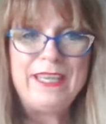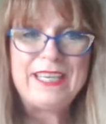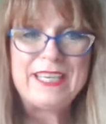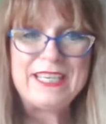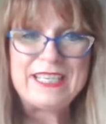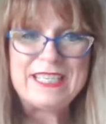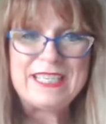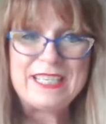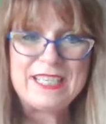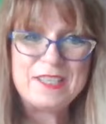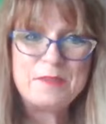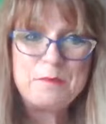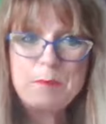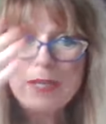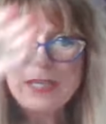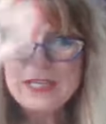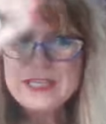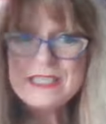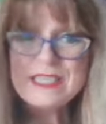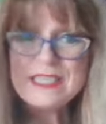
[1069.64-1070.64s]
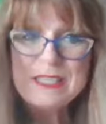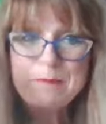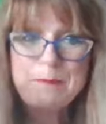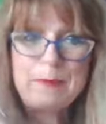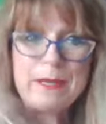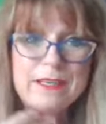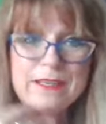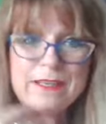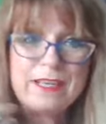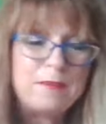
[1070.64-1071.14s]
because it's me and
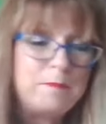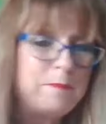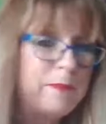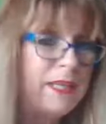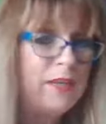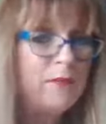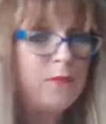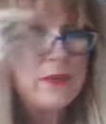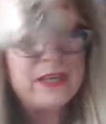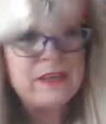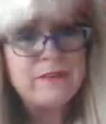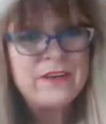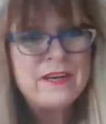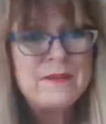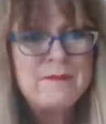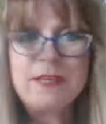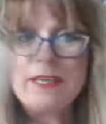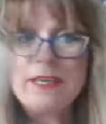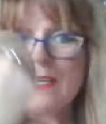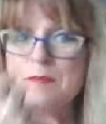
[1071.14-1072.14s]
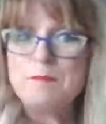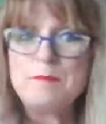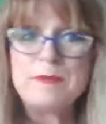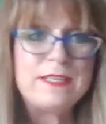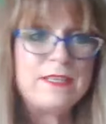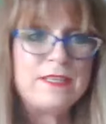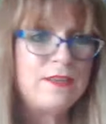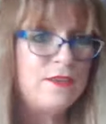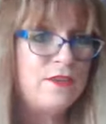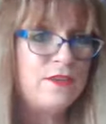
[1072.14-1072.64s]
spirit, me, whenever I'm getting
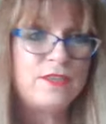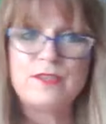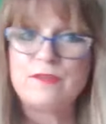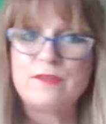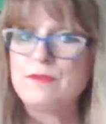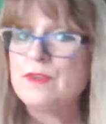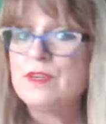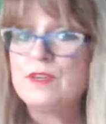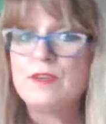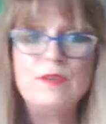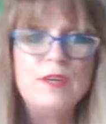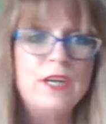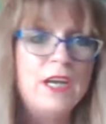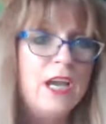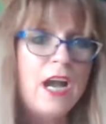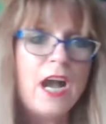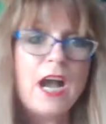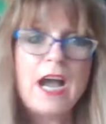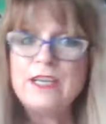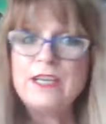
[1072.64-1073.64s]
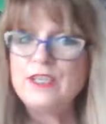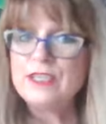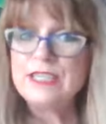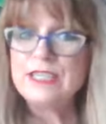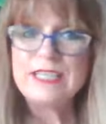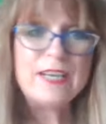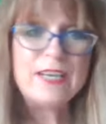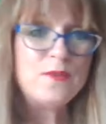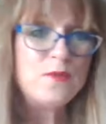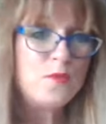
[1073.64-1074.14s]
messages through, I
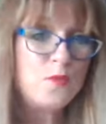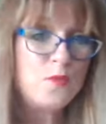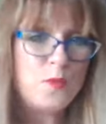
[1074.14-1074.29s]
just say